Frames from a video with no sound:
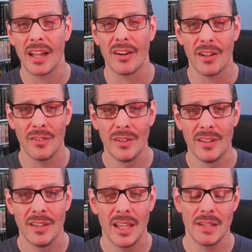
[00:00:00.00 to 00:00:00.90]
I don't know.
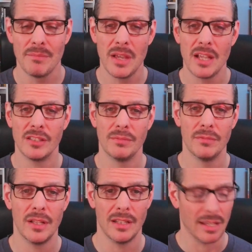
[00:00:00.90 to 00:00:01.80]
It makes
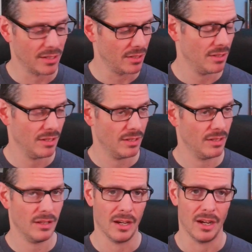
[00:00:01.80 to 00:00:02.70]
it like
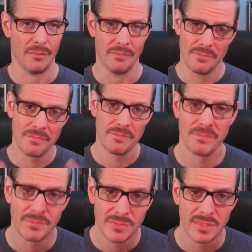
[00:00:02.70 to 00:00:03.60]
um,
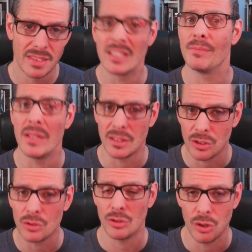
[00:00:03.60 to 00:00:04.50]
gets me a
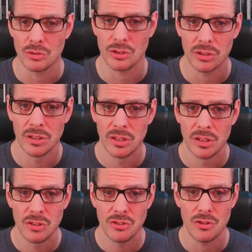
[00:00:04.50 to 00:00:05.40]
little closer
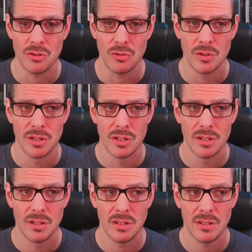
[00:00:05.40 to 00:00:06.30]
to
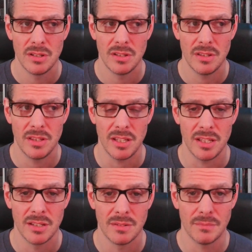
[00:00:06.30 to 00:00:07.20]

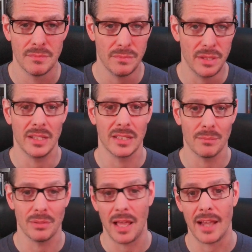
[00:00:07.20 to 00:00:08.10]
the being in the
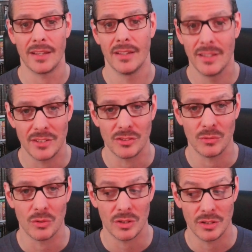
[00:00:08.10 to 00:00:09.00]
black, as it
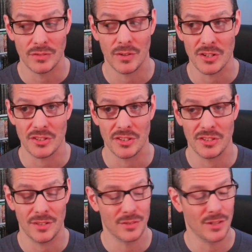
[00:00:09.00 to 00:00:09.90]
were, as far as this
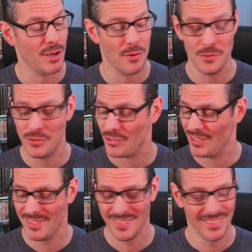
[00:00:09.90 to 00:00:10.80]
stuff goes.
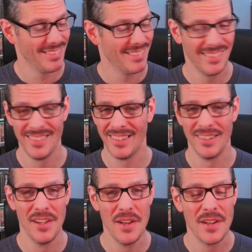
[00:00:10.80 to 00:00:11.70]

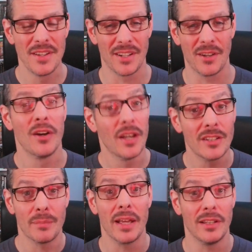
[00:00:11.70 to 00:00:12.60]
you know, it's
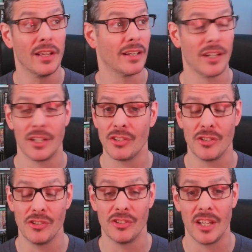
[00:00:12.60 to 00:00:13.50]
a paid link. I guess I
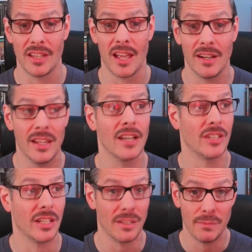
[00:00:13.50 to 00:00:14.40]
should say that. Yes,
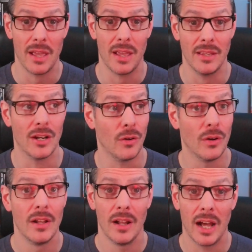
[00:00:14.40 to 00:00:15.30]
I get paid. You know,
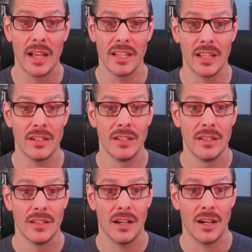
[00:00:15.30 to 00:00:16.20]
I get
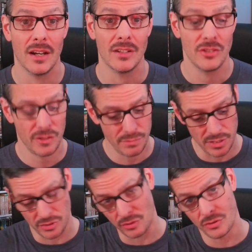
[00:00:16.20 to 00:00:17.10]
uh, Jeff
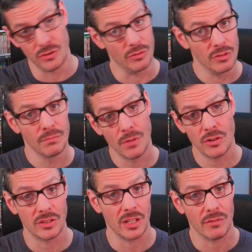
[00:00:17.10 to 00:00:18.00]
Bezos to
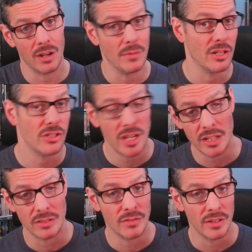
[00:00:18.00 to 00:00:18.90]
personally write me a check.
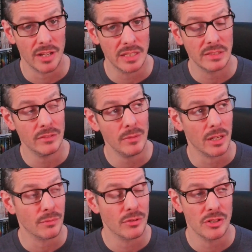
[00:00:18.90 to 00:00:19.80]
It's very nice of him. I
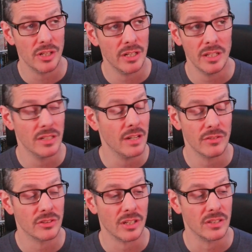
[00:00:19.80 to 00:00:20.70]
appreciate it. He never
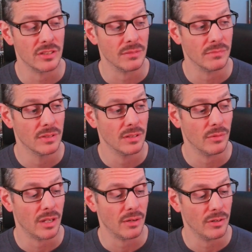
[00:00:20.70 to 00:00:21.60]
signs them the
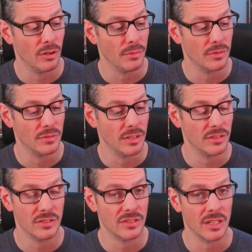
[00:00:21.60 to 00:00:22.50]
way I would hope. He
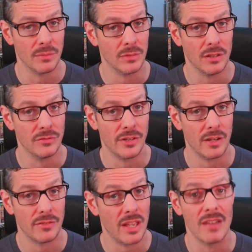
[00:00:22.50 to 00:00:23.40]
doesn't sign them love
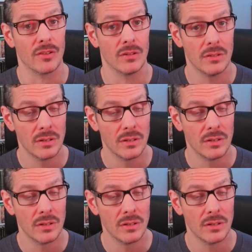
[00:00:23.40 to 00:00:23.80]
Jeff ever